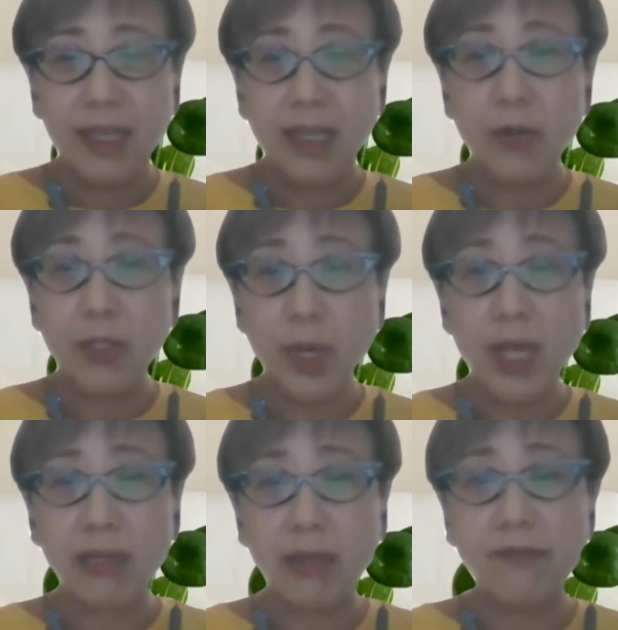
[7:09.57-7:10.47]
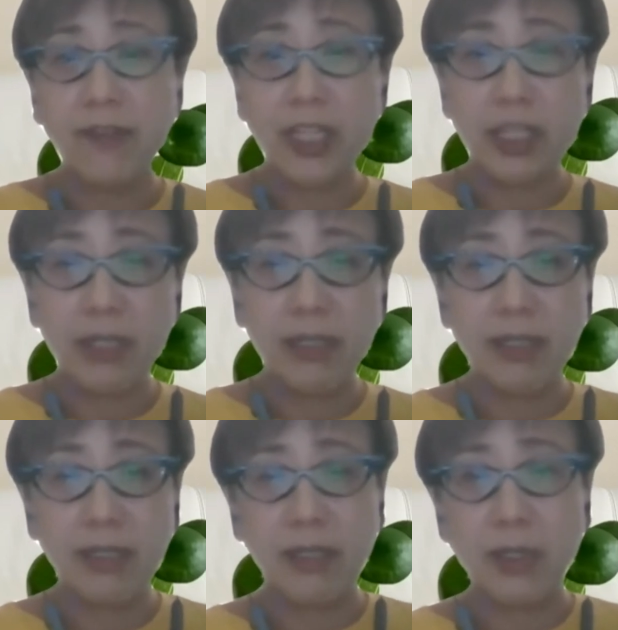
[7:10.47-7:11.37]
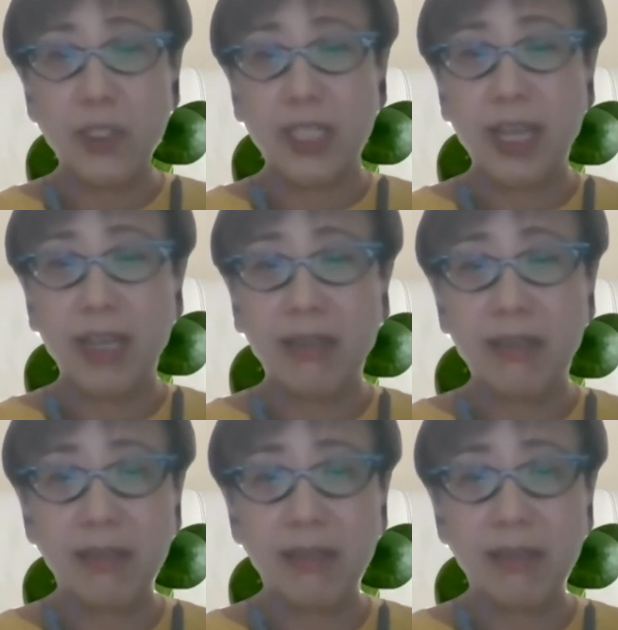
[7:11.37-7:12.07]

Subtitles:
That was quite unconventional in those days.